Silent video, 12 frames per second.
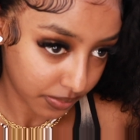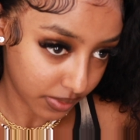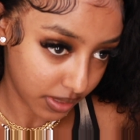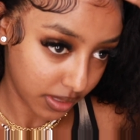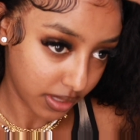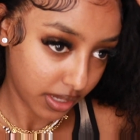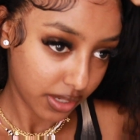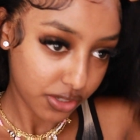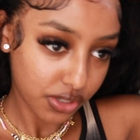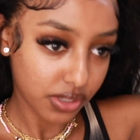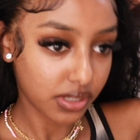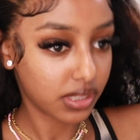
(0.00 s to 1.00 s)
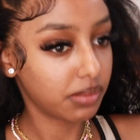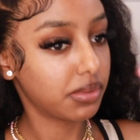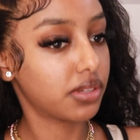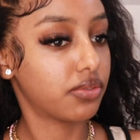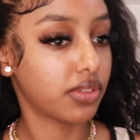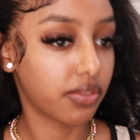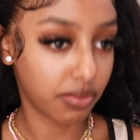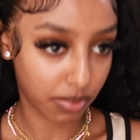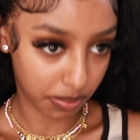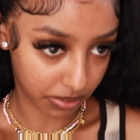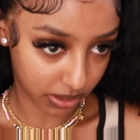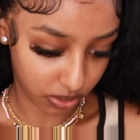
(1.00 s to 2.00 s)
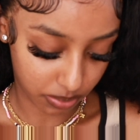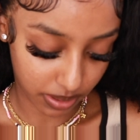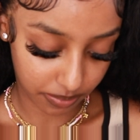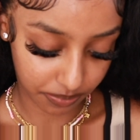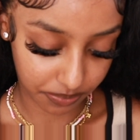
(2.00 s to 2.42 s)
And the edges, let me just fluff them up a little bit.